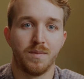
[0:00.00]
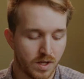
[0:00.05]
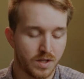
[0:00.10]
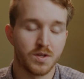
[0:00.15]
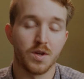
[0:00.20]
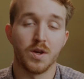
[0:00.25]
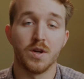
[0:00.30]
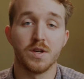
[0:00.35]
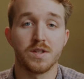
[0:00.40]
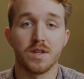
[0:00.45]

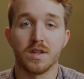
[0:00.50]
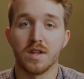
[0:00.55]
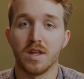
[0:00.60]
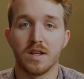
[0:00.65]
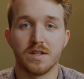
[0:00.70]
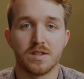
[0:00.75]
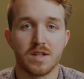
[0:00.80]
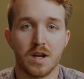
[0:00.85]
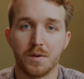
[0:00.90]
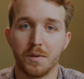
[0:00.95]
So here's the
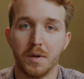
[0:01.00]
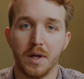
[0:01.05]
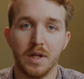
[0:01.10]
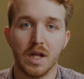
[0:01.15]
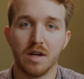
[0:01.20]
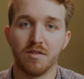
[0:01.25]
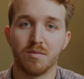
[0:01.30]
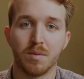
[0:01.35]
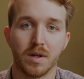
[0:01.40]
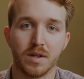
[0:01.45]
things that I really
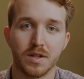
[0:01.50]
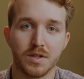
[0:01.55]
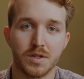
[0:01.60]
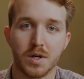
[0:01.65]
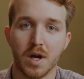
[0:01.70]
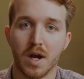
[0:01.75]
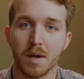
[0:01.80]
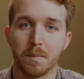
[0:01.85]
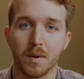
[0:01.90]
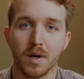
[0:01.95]
love about this
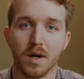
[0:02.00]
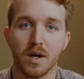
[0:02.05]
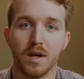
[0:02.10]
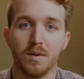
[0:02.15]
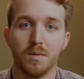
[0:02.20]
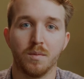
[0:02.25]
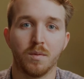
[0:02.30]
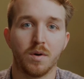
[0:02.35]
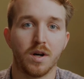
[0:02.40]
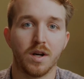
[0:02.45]

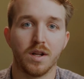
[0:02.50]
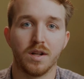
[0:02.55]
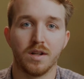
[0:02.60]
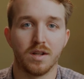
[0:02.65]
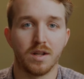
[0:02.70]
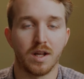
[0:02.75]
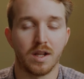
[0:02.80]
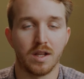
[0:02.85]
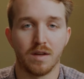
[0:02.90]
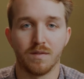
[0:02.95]
tripod.
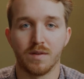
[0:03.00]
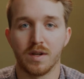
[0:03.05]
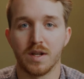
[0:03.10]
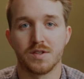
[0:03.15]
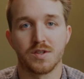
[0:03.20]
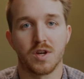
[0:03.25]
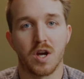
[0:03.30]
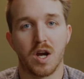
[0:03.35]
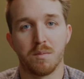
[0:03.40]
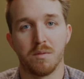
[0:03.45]
One, I love that
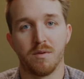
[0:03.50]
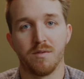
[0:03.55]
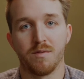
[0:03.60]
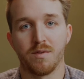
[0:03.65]
it's carbon